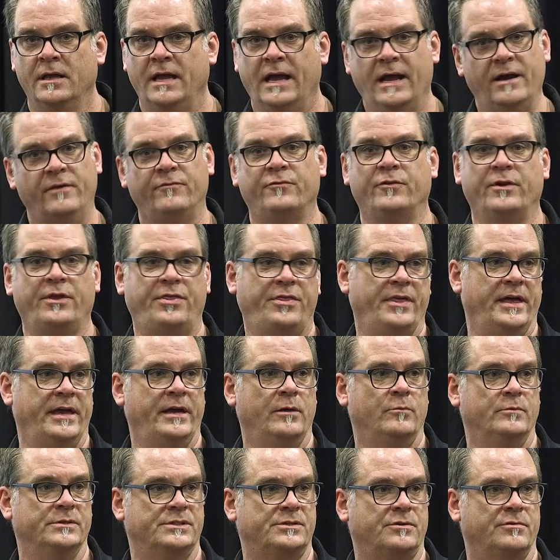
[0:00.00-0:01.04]

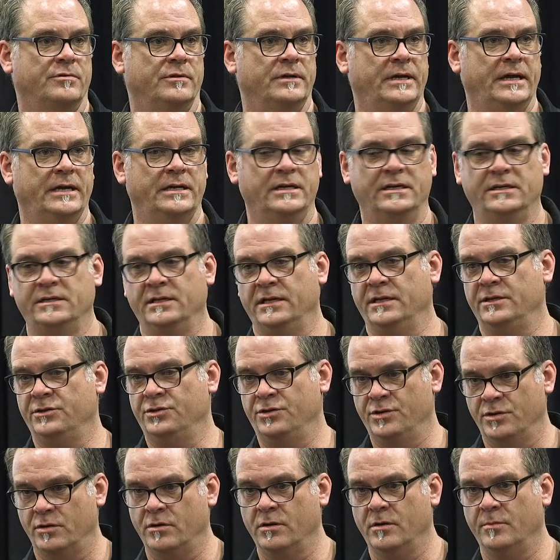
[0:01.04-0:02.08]
Everything was created in
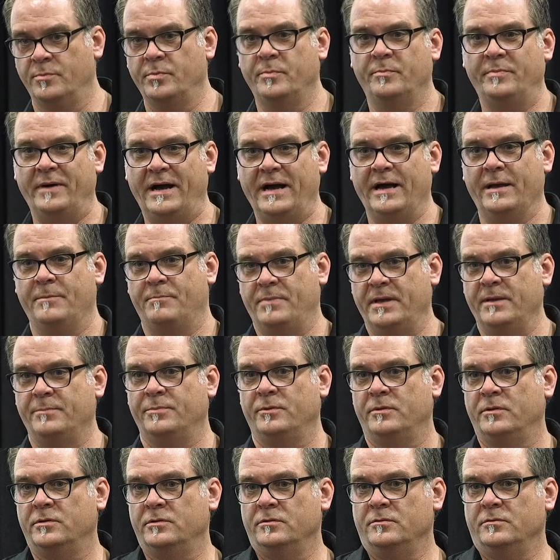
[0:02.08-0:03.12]
Europe by
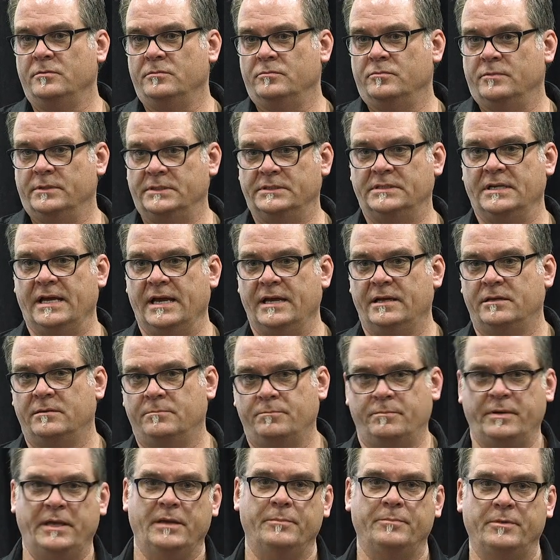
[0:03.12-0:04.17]
people who would
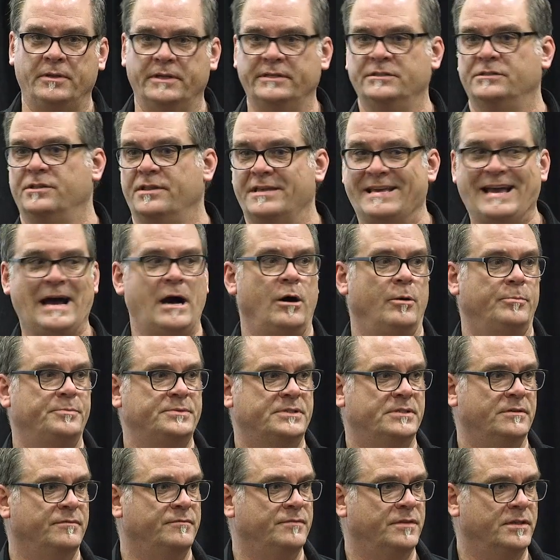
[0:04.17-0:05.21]
take people into the
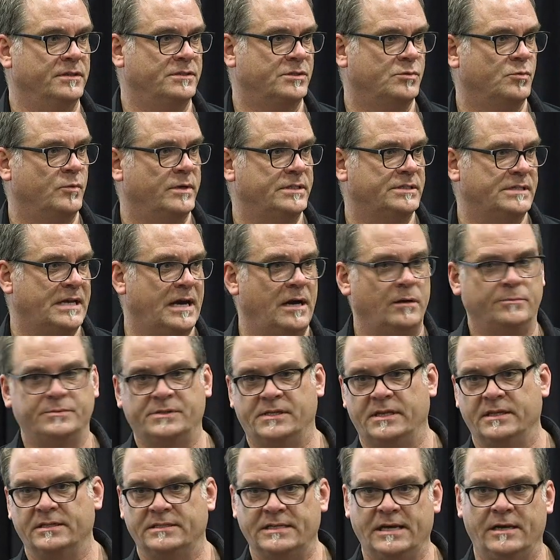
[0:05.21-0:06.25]
Alps of the Swiss Alps,
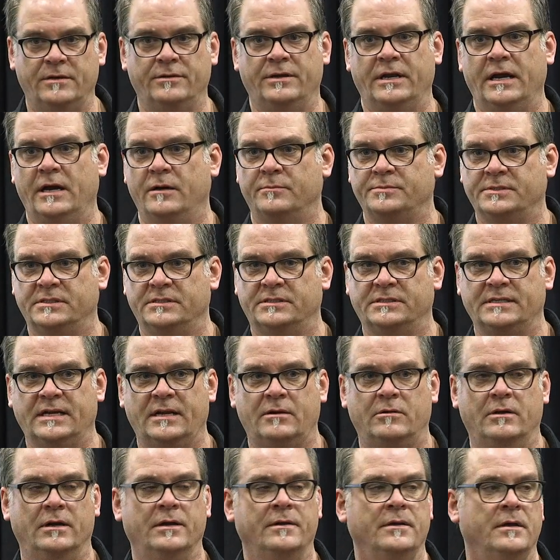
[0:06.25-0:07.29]
the Italian Alps,
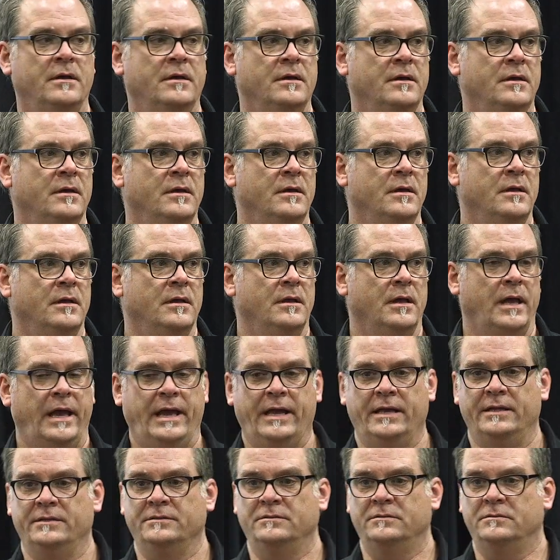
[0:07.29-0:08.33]
etc.
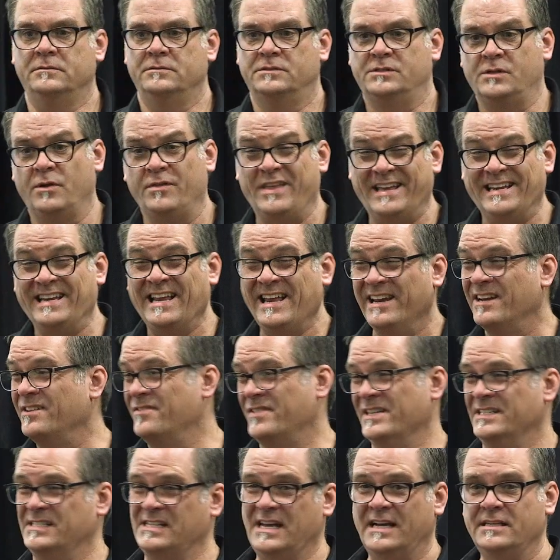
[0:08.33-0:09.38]
And so they needed
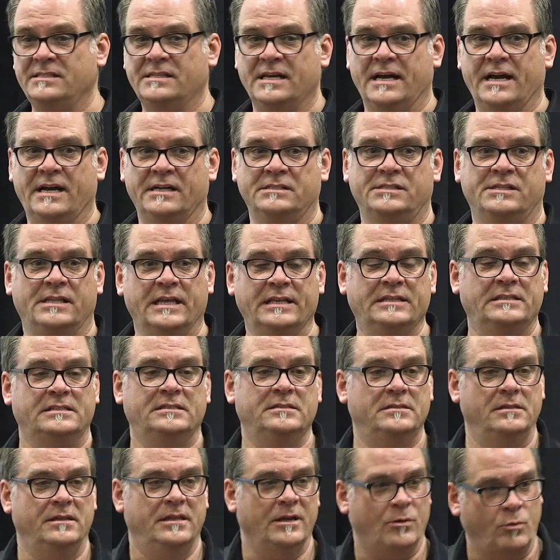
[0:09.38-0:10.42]
this ice axe.
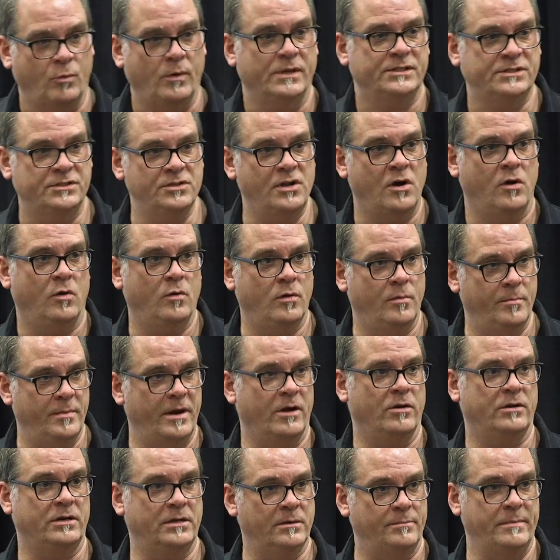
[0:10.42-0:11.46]
There was no
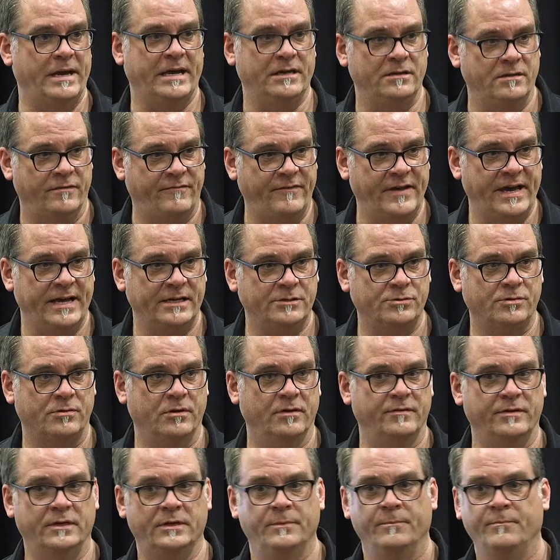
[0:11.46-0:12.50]
American manufacturer
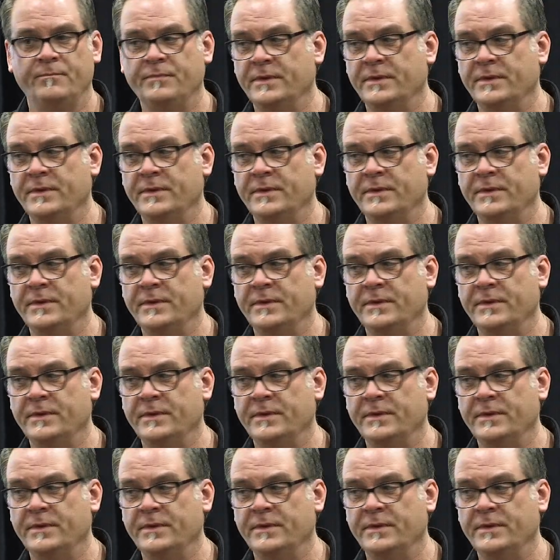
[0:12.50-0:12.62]
of it.